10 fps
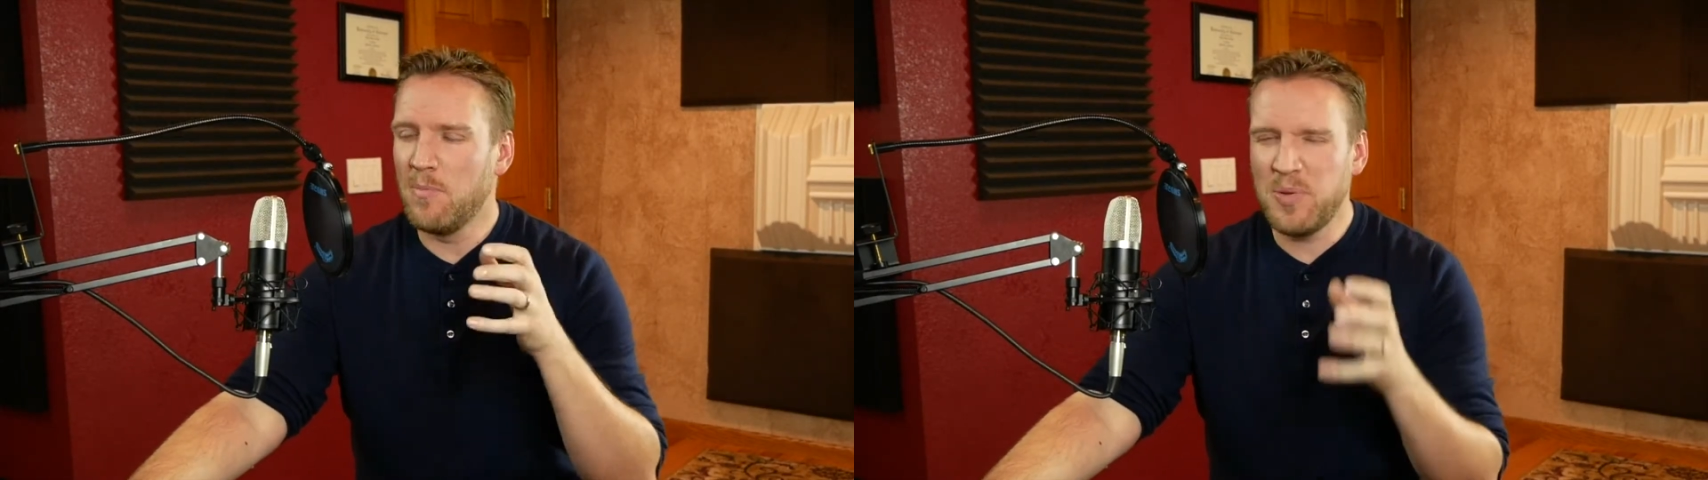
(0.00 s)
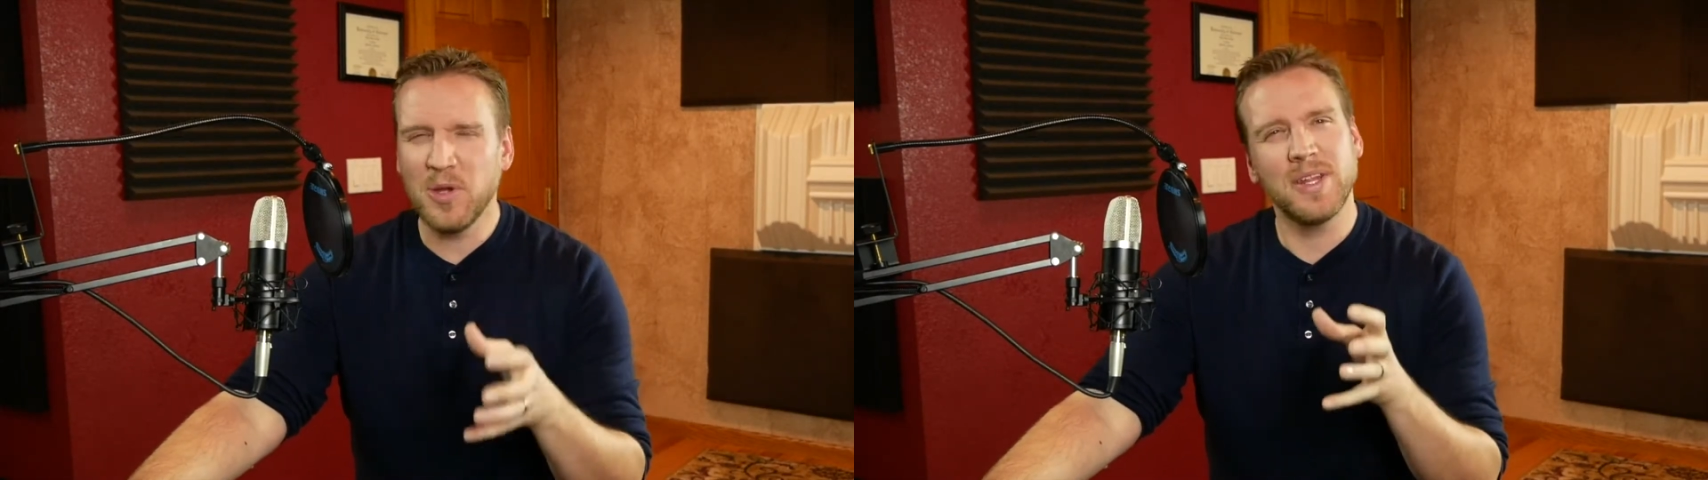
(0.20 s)

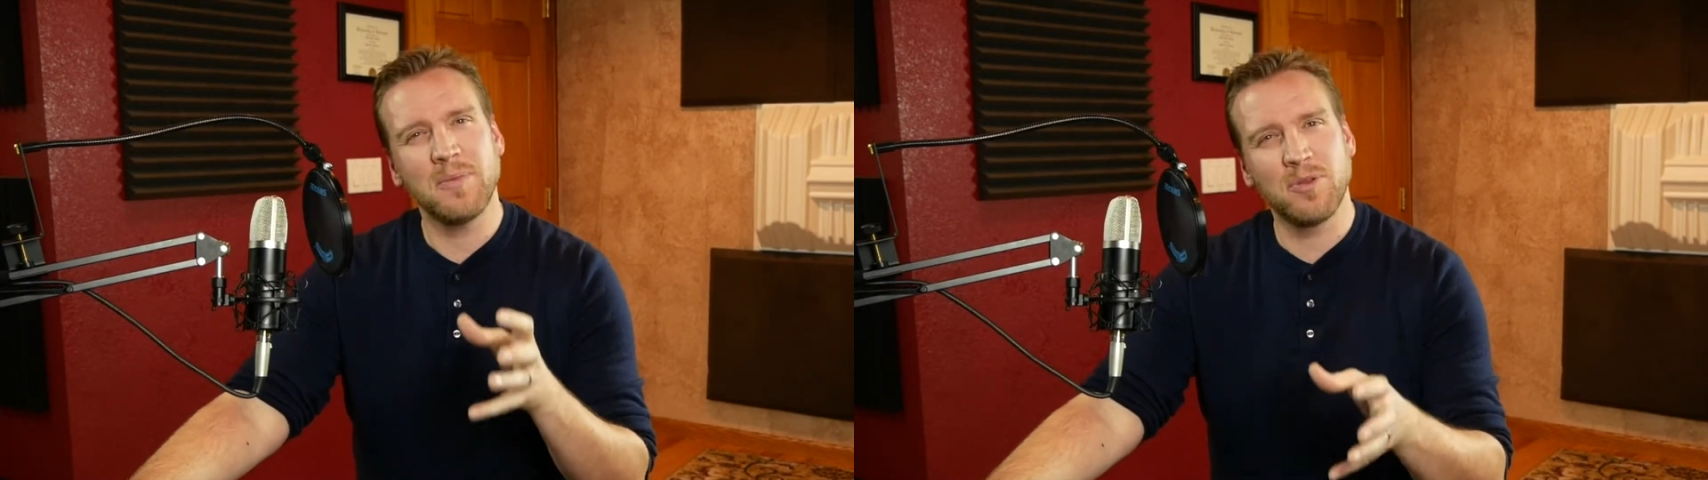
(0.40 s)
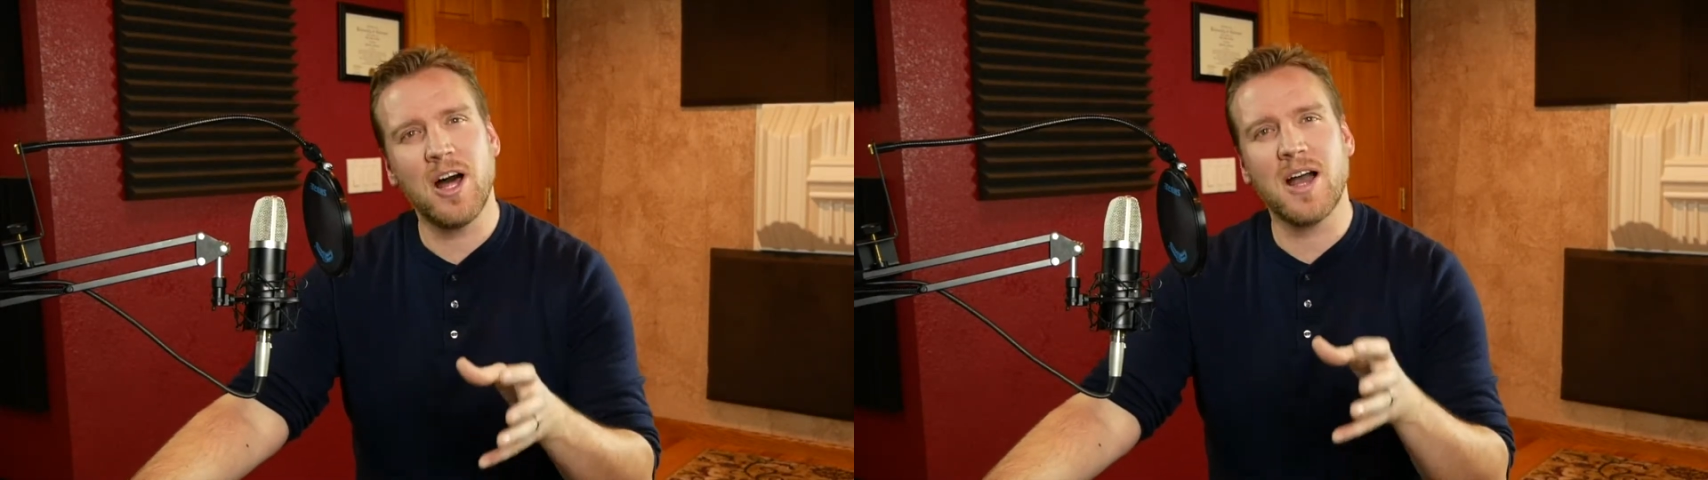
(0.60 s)
Building
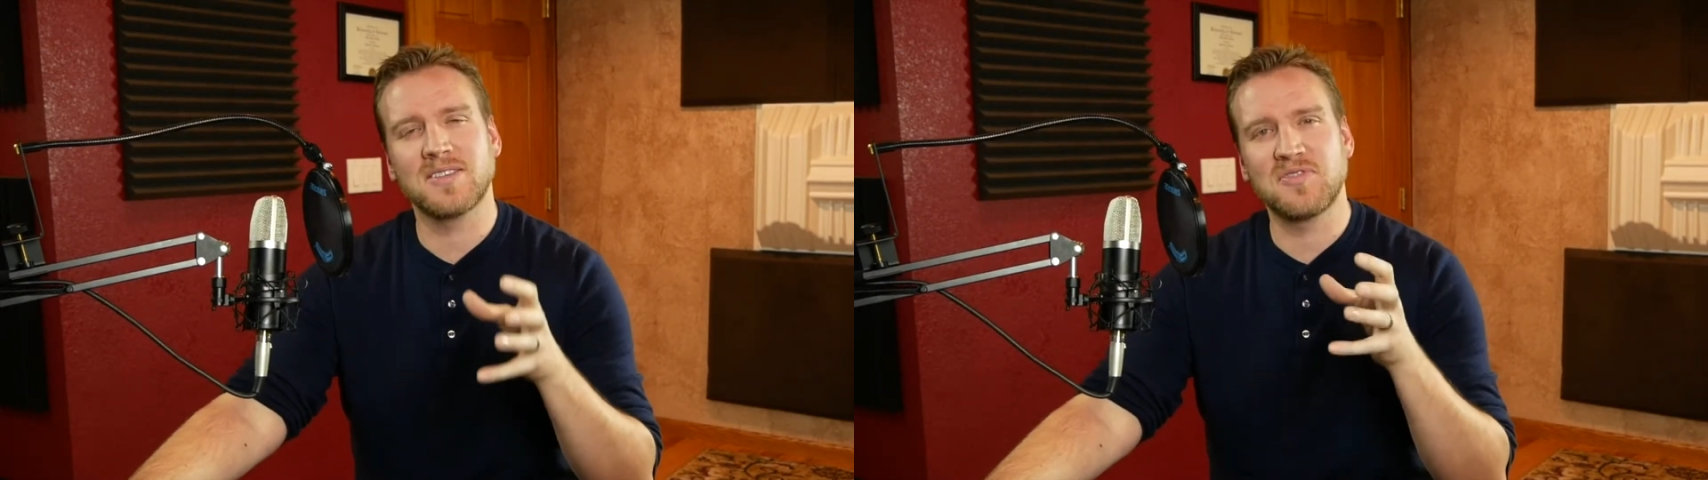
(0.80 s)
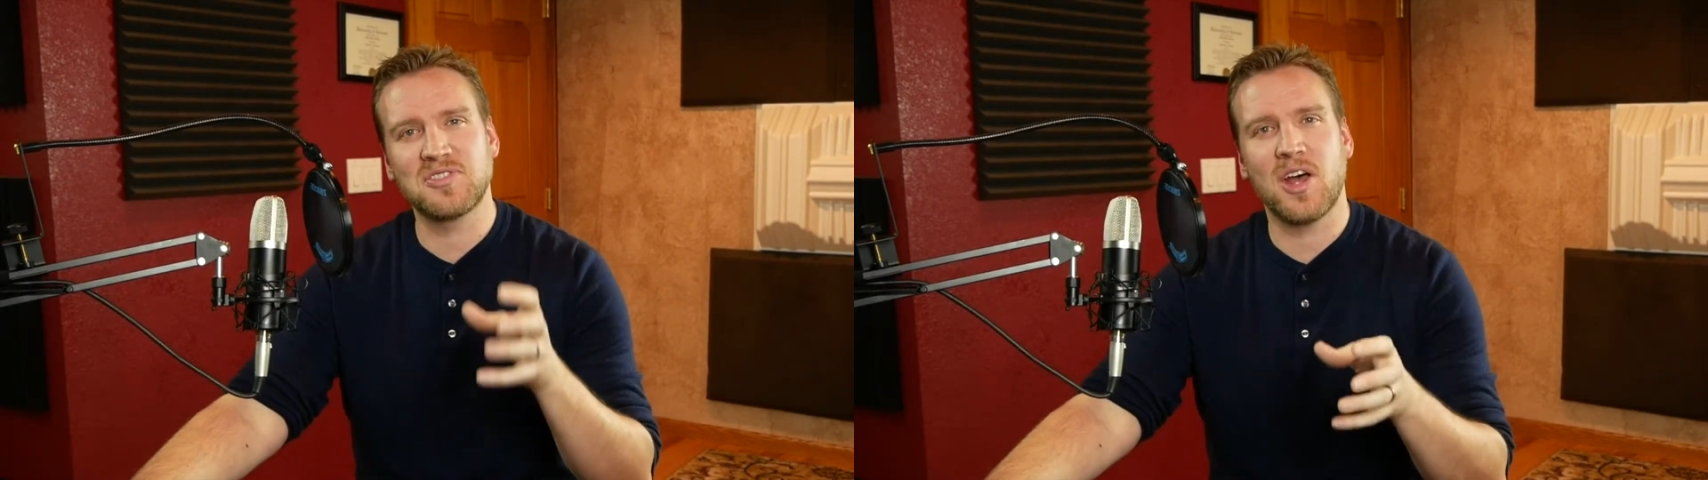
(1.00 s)
Blocks
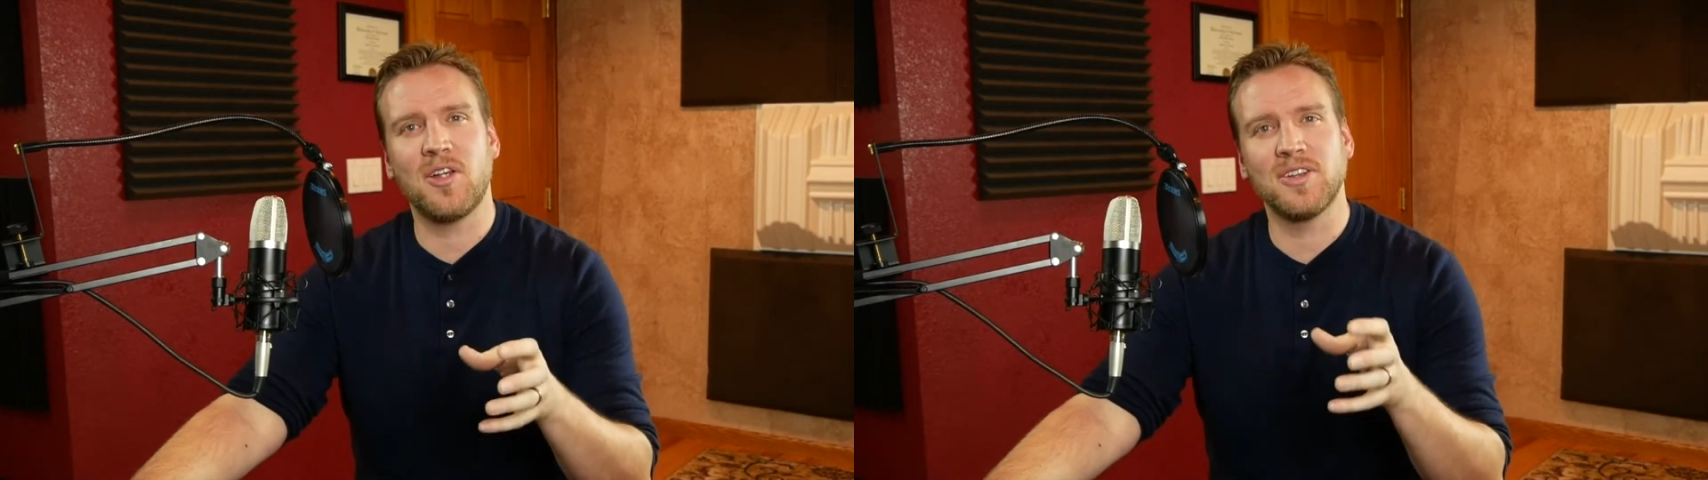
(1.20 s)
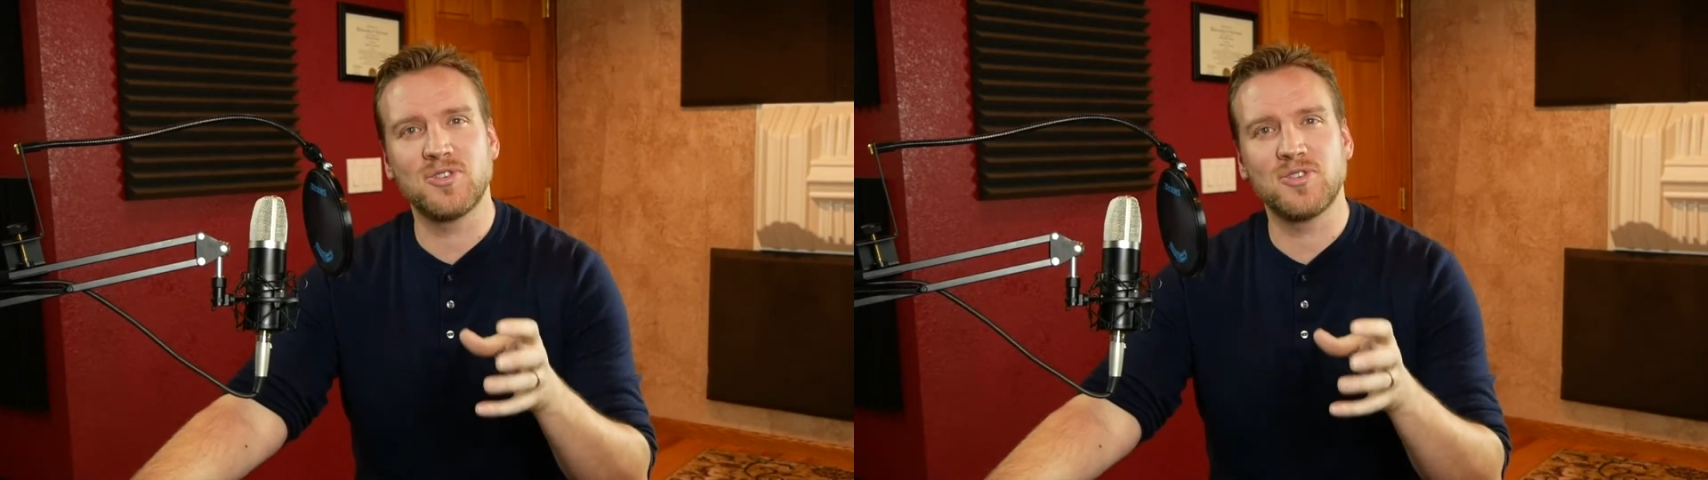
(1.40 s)
of Solid